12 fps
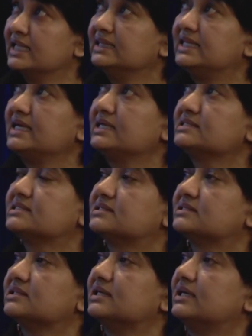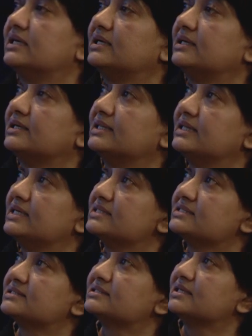These, uh,
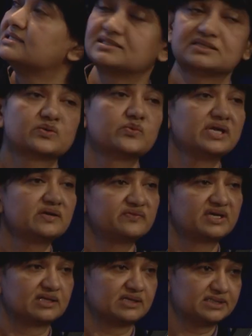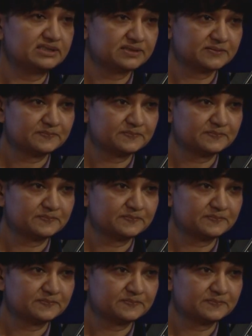this is the Queen of England.